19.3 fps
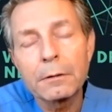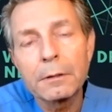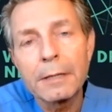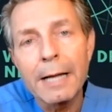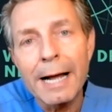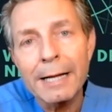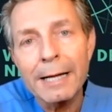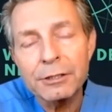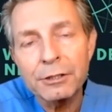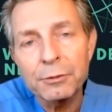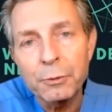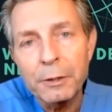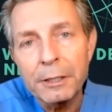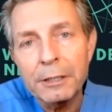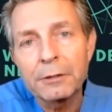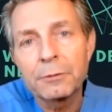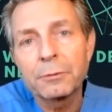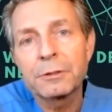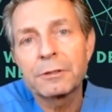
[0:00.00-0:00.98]
not
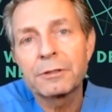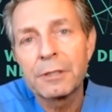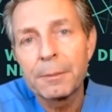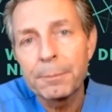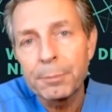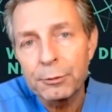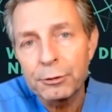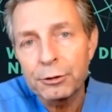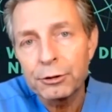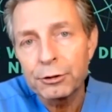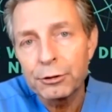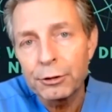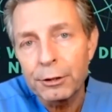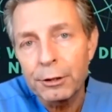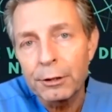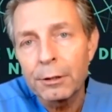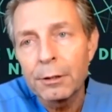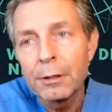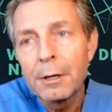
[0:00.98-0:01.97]
sweetened with simple
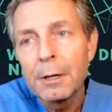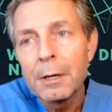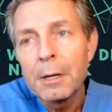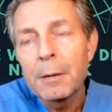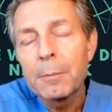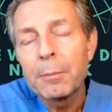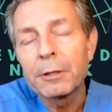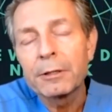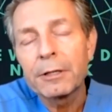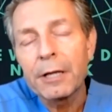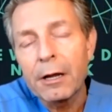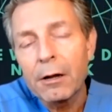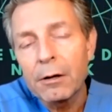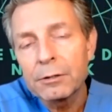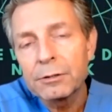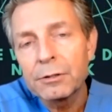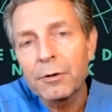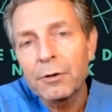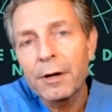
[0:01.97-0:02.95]
sugar, but they
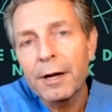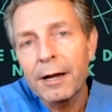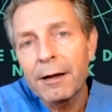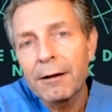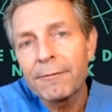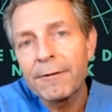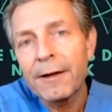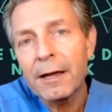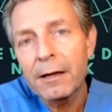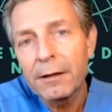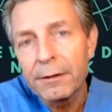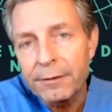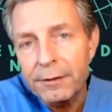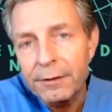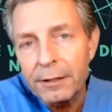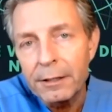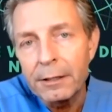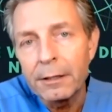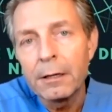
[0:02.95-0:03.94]
also have
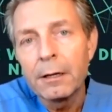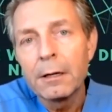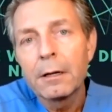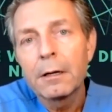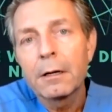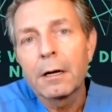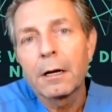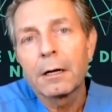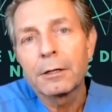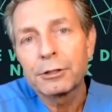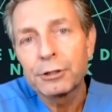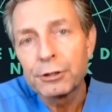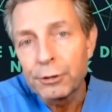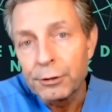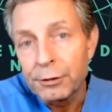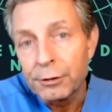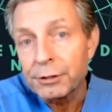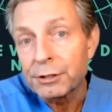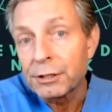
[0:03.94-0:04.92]
healthy
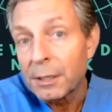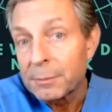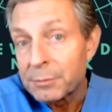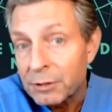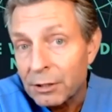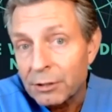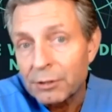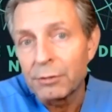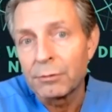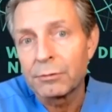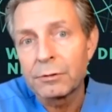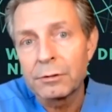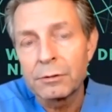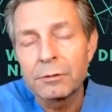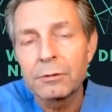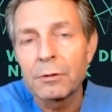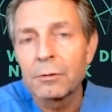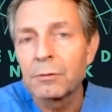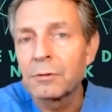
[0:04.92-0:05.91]
sugar substitutes.
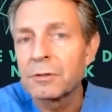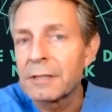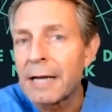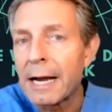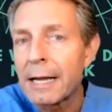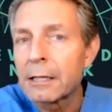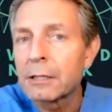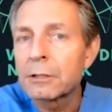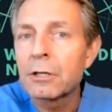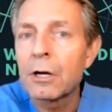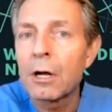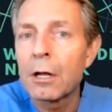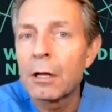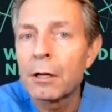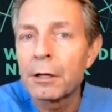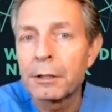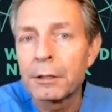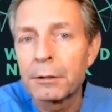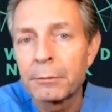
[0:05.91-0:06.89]
And so
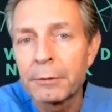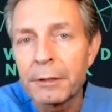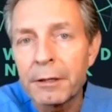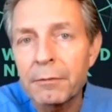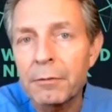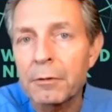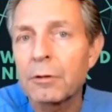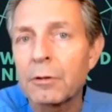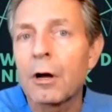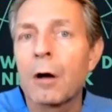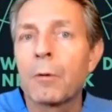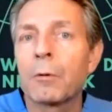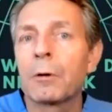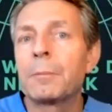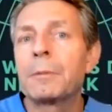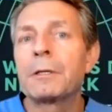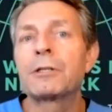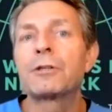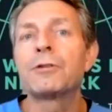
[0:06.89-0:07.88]
xylitol and erythritol
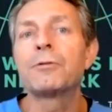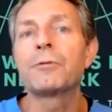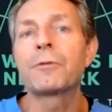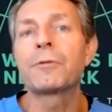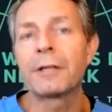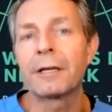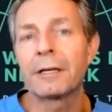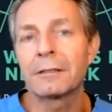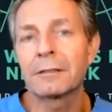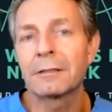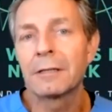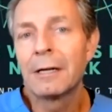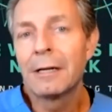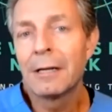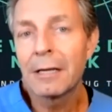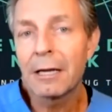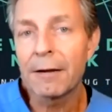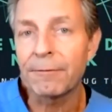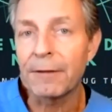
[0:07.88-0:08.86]
would be two things.
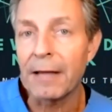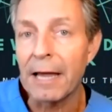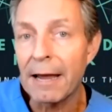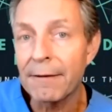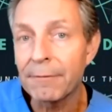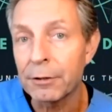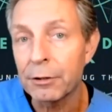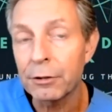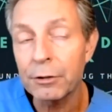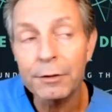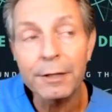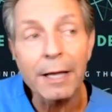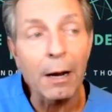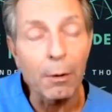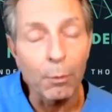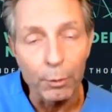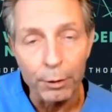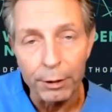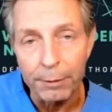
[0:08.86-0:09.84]
If they haven't heard
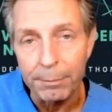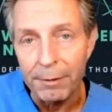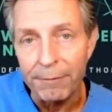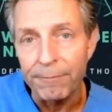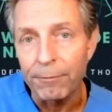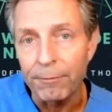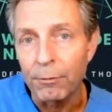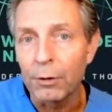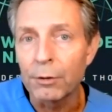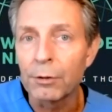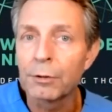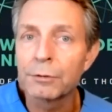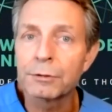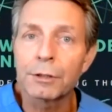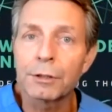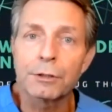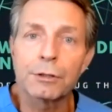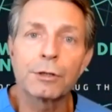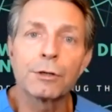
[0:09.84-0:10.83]
that word before, those
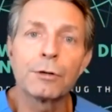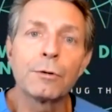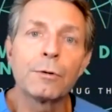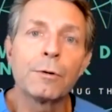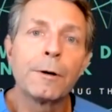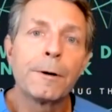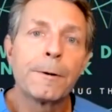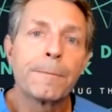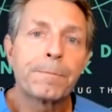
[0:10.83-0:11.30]
are two